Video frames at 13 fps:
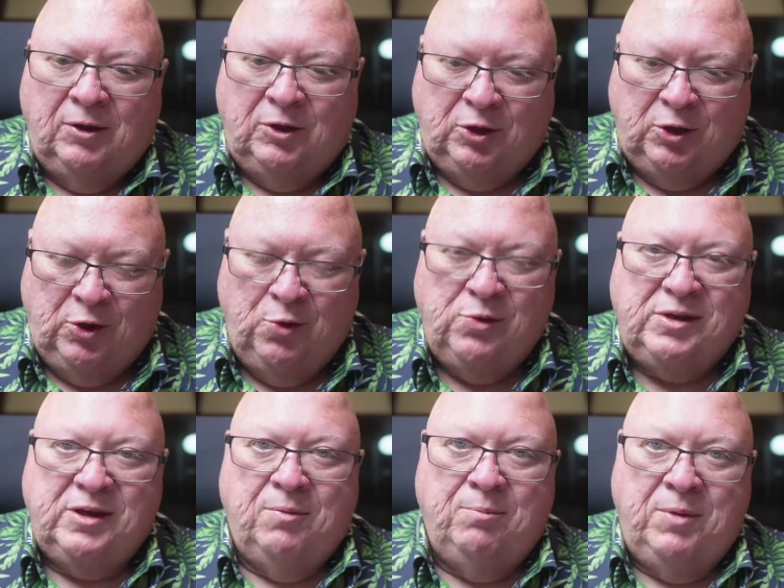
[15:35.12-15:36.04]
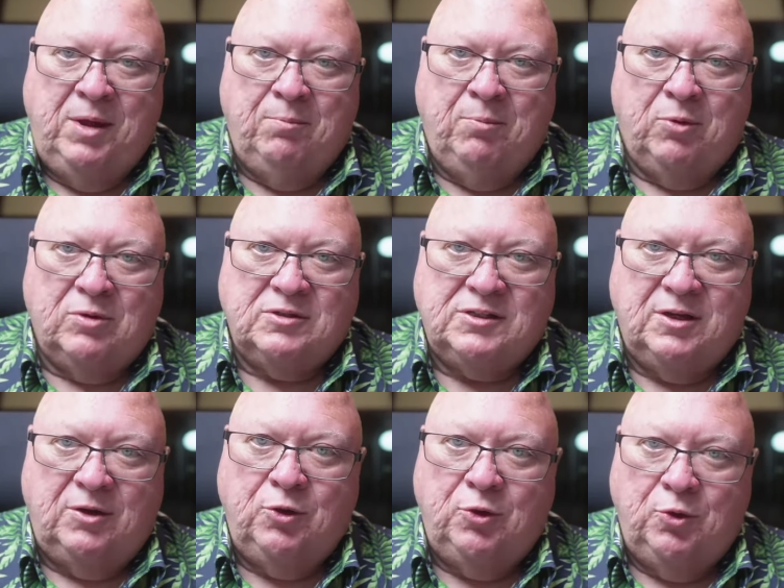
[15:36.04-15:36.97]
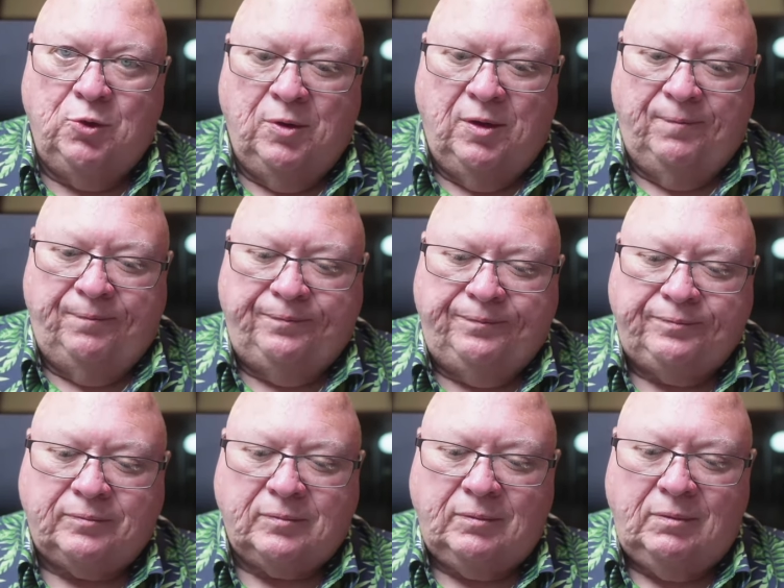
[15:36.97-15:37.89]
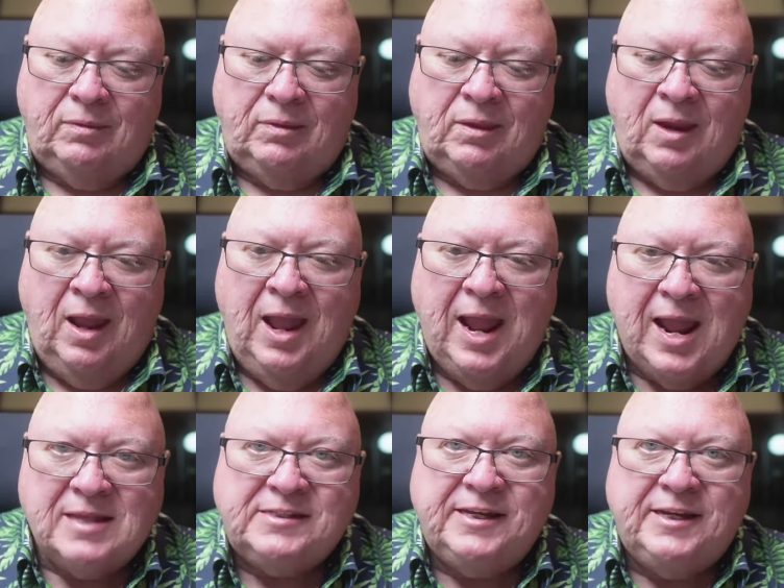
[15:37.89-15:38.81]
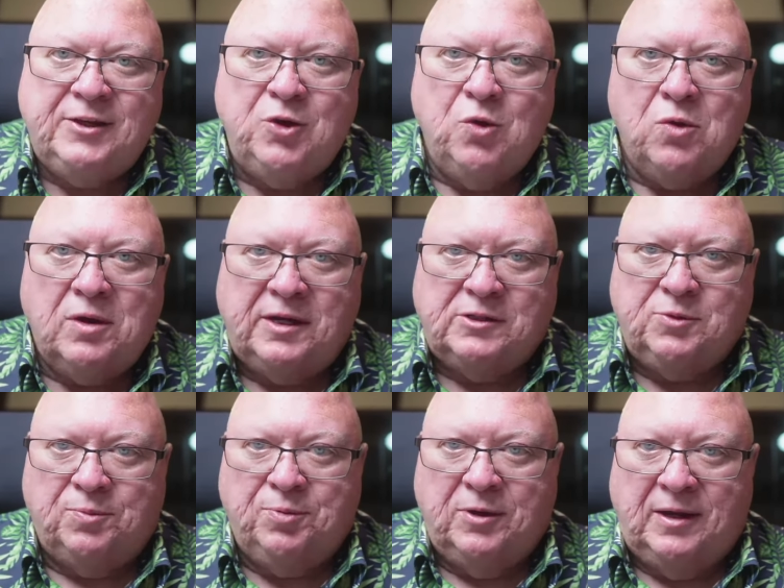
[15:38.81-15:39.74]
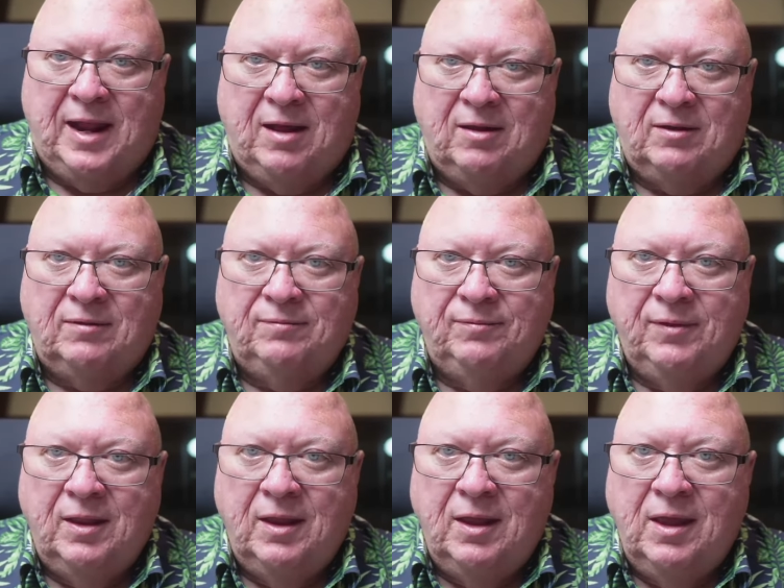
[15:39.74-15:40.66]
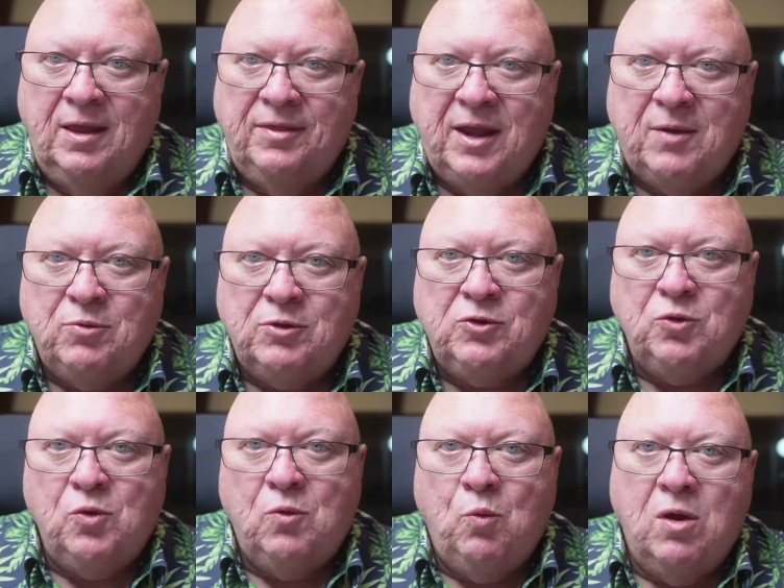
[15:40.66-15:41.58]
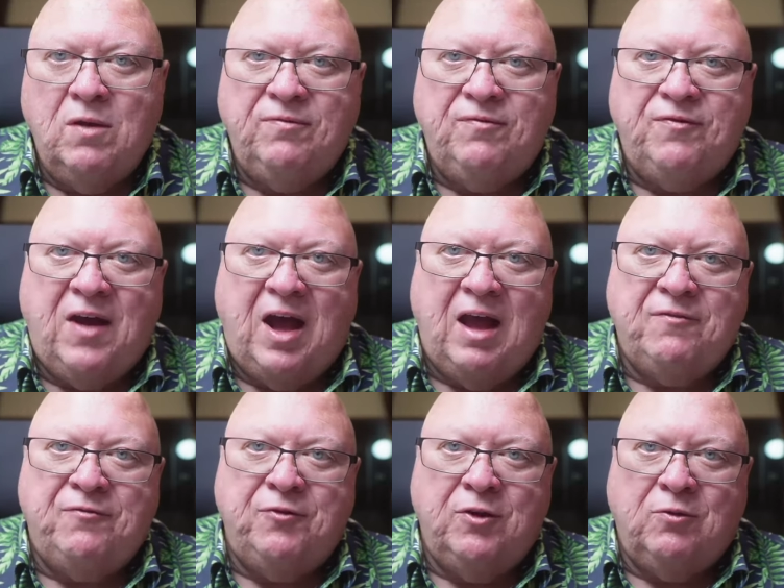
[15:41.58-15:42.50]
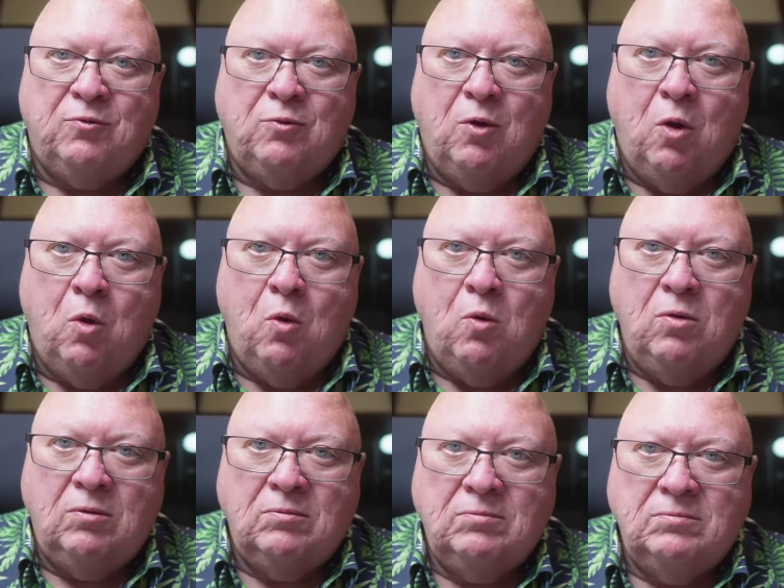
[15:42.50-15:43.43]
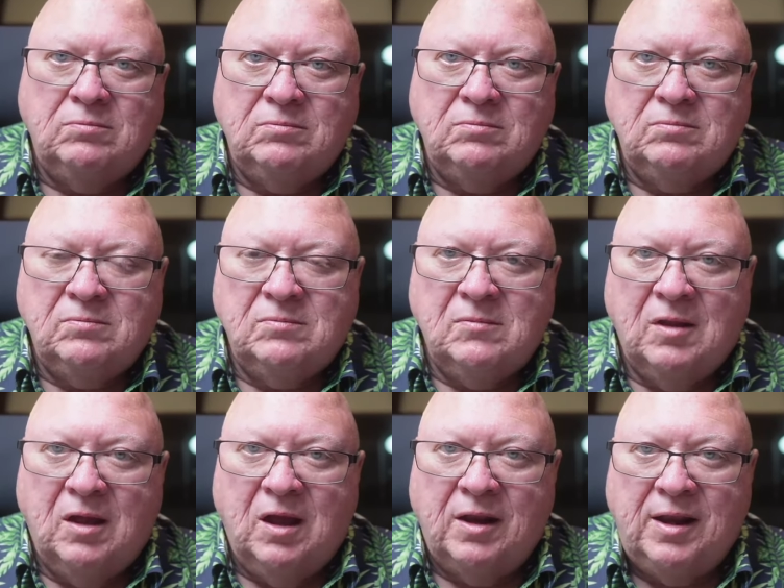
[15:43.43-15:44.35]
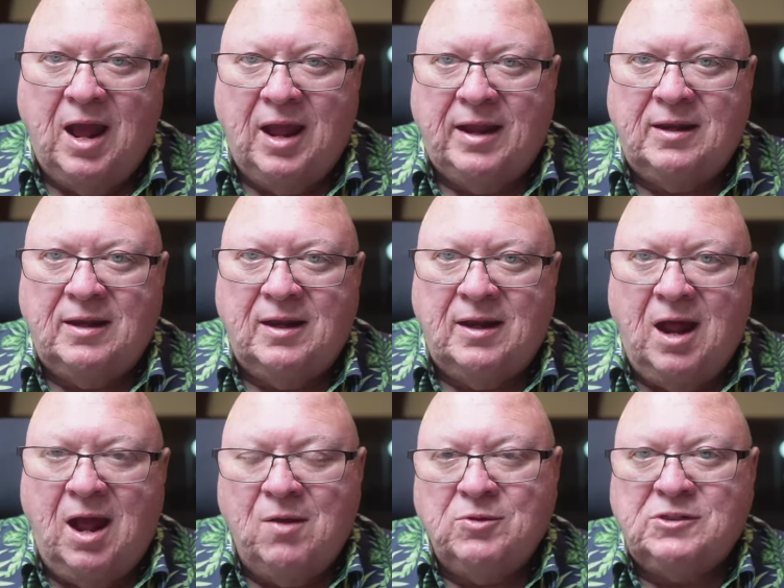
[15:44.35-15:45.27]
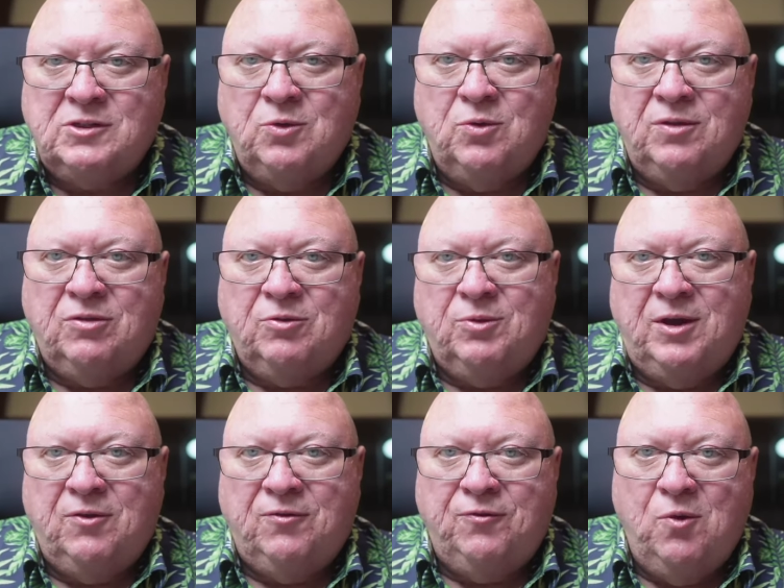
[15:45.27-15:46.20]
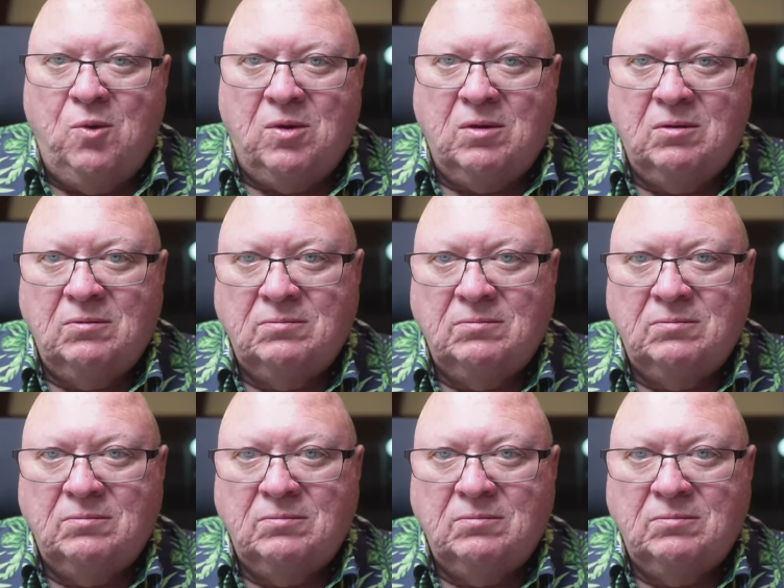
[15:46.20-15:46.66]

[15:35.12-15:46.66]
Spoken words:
union members who had seniorities were putting out. They were doing 1 5-foot roll a night, and I was doing three or four.